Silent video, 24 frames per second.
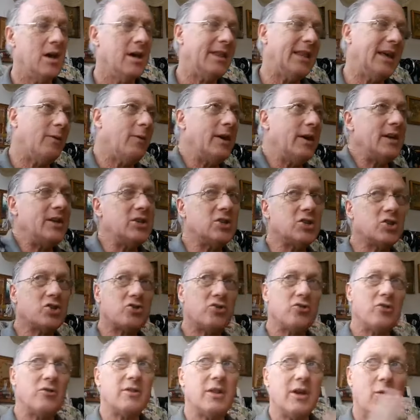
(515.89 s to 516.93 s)
now it is
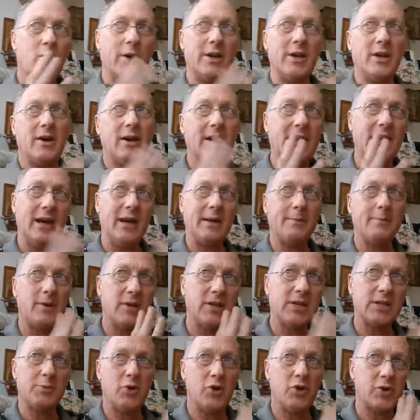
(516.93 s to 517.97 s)
true that when I had
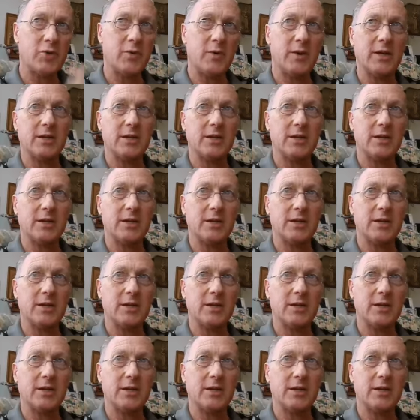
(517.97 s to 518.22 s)
my spiritual